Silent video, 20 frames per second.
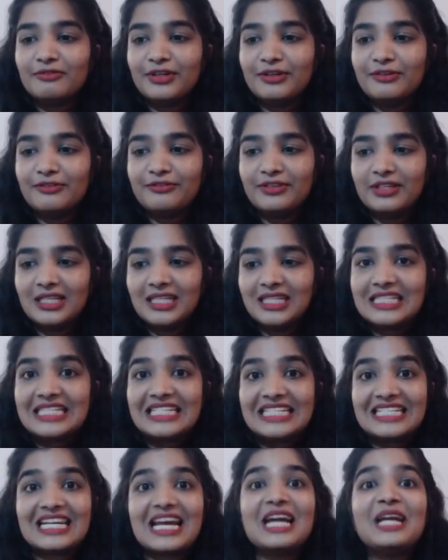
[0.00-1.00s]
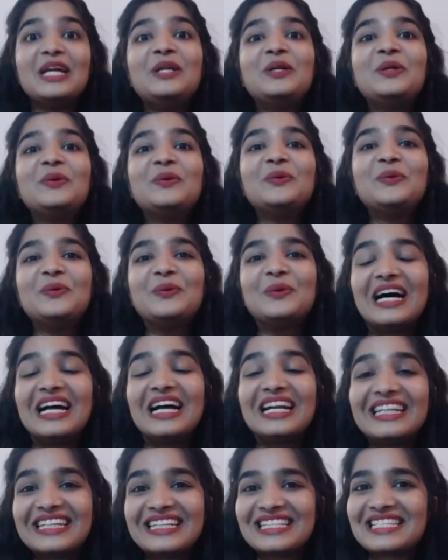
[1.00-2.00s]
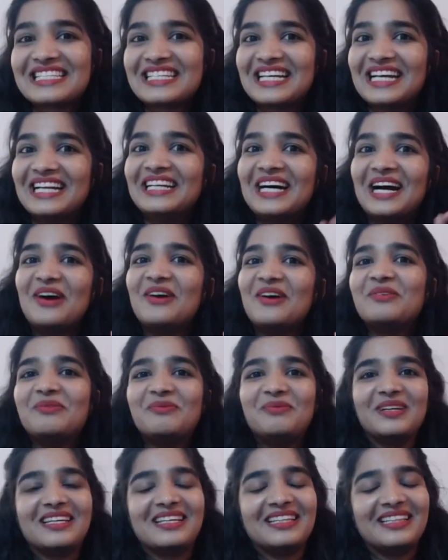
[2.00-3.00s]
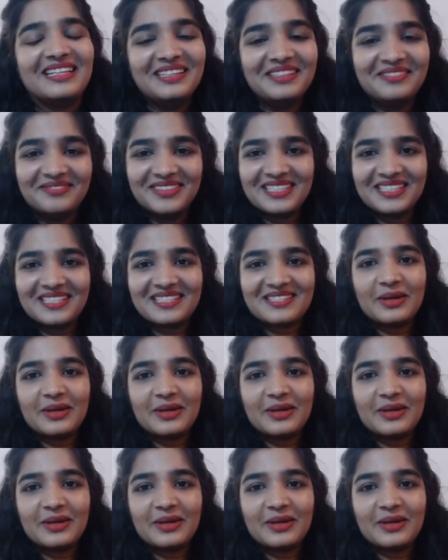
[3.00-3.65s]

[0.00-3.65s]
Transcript: We will try to understand how big the number is.